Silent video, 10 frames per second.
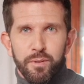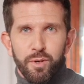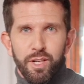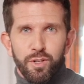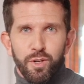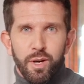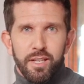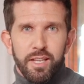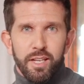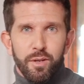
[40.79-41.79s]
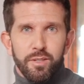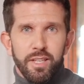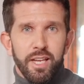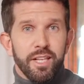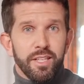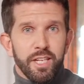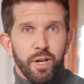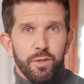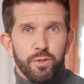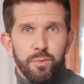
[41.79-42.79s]
You can join guilds, take
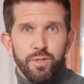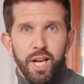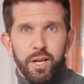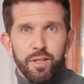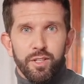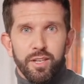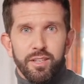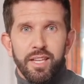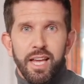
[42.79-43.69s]
on group challenges,